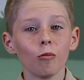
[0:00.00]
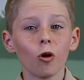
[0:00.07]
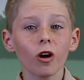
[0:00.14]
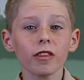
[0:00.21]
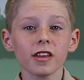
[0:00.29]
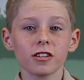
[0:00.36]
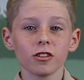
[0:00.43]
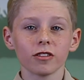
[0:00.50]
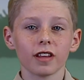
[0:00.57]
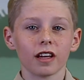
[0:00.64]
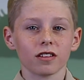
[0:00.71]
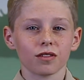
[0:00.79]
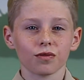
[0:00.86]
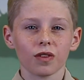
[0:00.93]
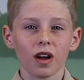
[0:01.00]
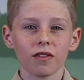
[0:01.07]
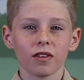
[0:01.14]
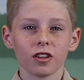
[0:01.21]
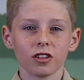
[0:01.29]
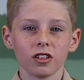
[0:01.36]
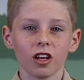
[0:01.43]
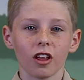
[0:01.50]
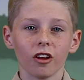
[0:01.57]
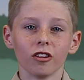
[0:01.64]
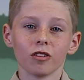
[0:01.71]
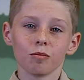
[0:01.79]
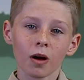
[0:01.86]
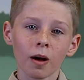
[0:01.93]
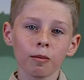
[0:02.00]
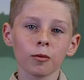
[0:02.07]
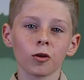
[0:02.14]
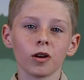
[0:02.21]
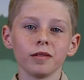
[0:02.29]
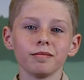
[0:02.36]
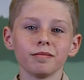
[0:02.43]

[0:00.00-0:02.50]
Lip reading: more than $2,500 in popcorn.